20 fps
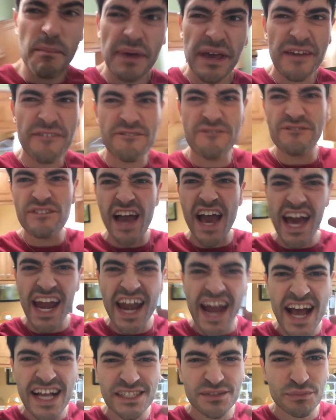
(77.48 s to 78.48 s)
Big fat
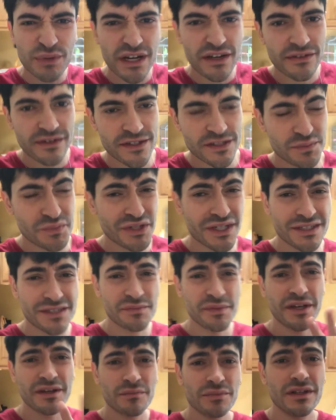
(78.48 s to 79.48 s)
ass breakfast because
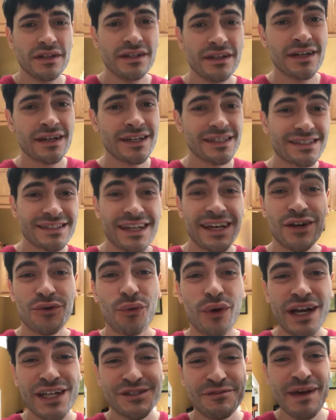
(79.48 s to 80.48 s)
to be completely honest, I
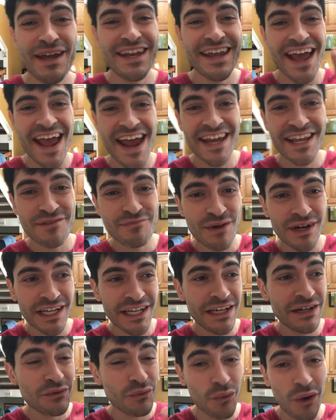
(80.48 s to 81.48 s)
don't want to spend any
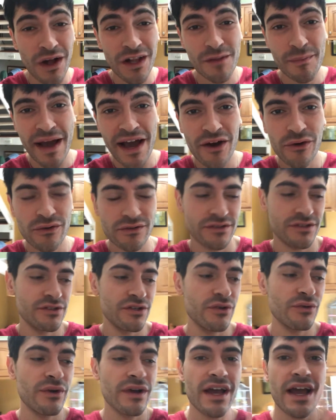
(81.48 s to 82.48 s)
money while I'm out.
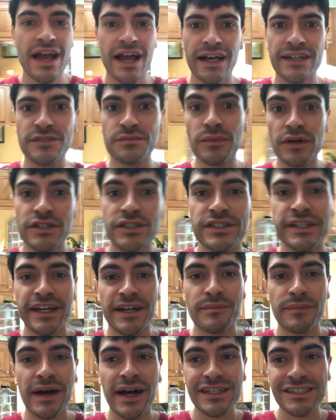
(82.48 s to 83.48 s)
So as much as I
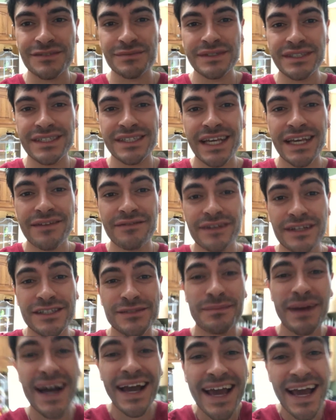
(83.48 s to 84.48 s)
can possibly save
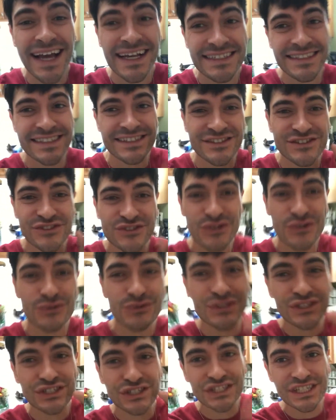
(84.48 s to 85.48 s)
because my ass is so
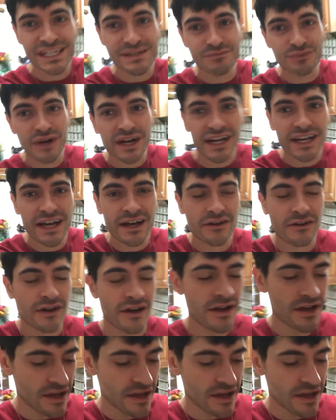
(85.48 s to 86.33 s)
cheap right now.